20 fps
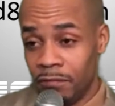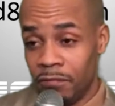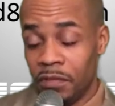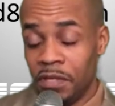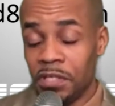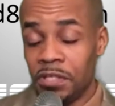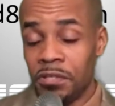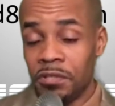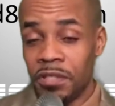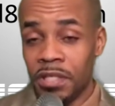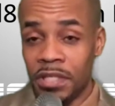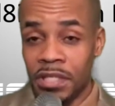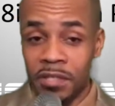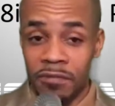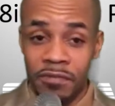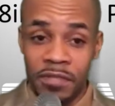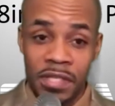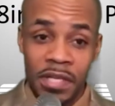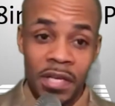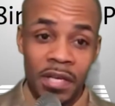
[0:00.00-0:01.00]
venture that
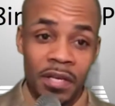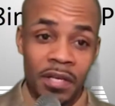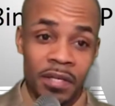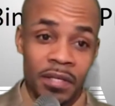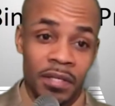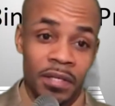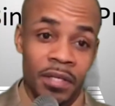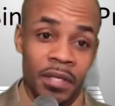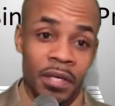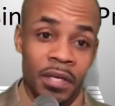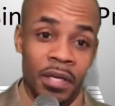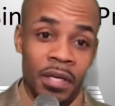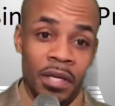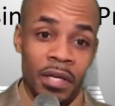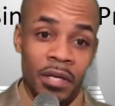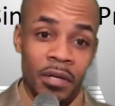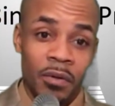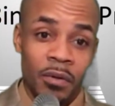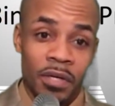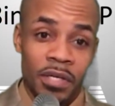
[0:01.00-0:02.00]
they've taken.
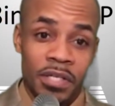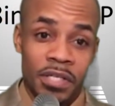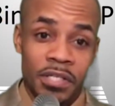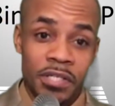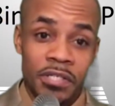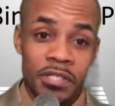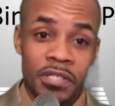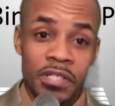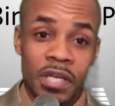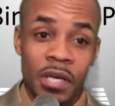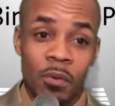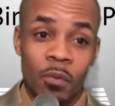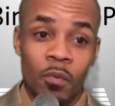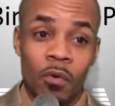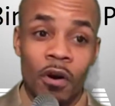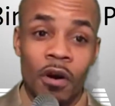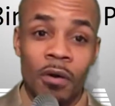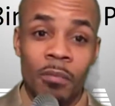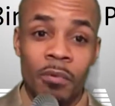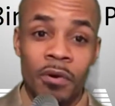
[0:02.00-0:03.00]
Now, it looks that
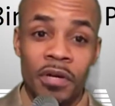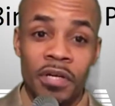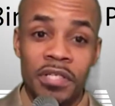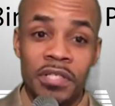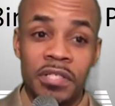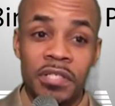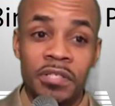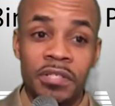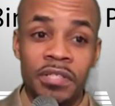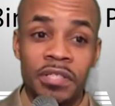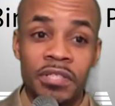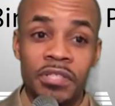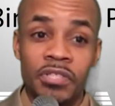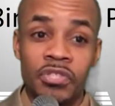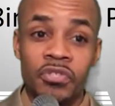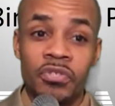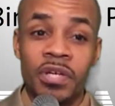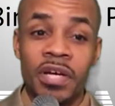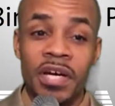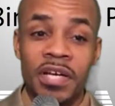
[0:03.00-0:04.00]
Walmart is looking to
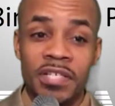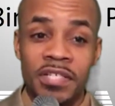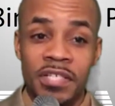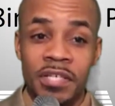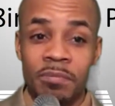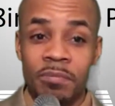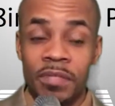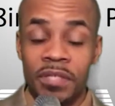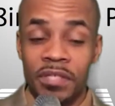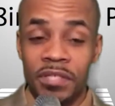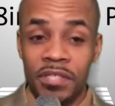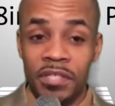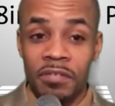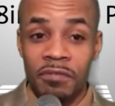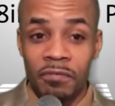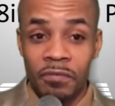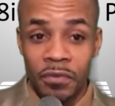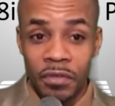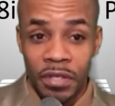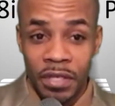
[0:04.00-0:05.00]
try something
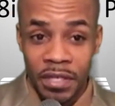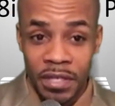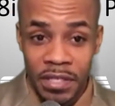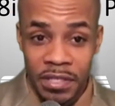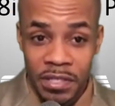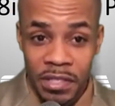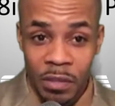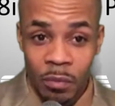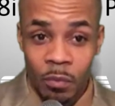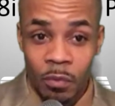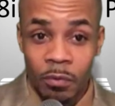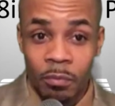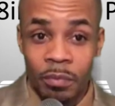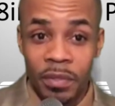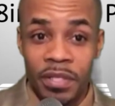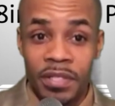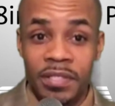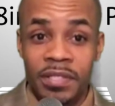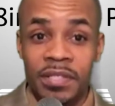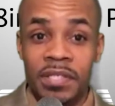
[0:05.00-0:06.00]
different. I guess they will
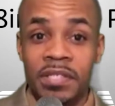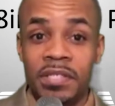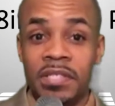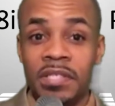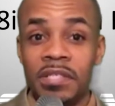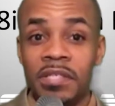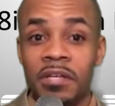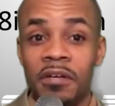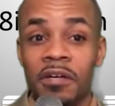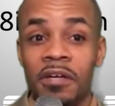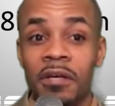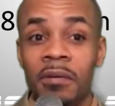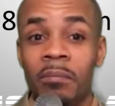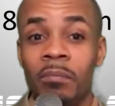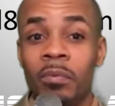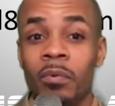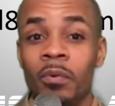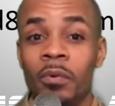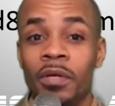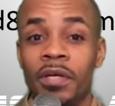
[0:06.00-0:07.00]
be assisting their
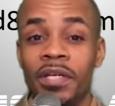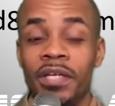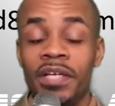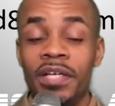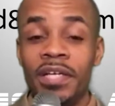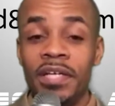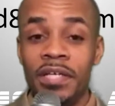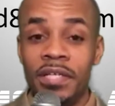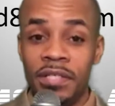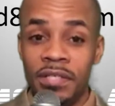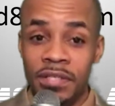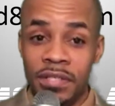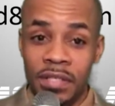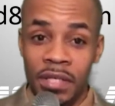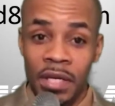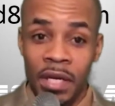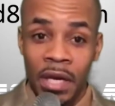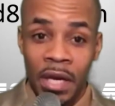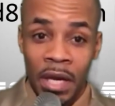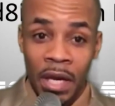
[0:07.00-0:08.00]
employees
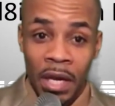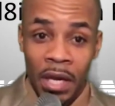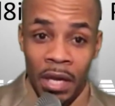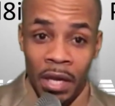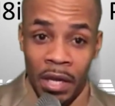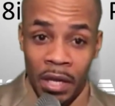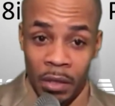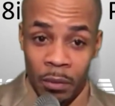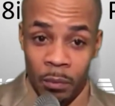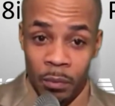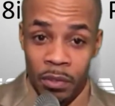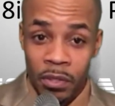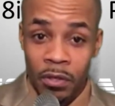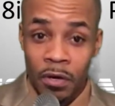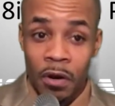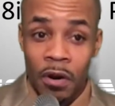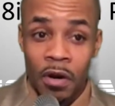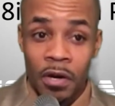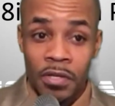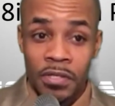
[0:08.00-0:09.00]
in
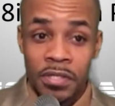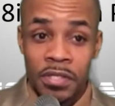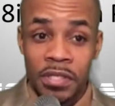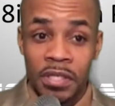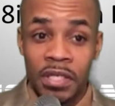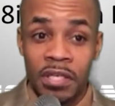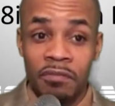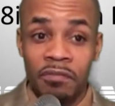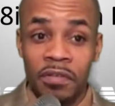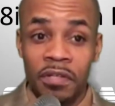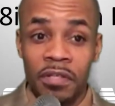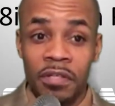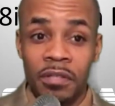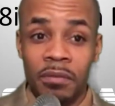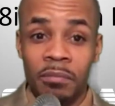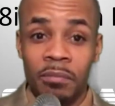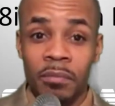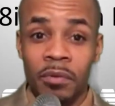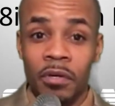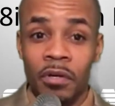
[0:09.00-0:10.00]
regards to giving
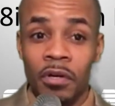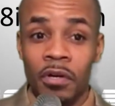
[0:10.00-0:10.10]
them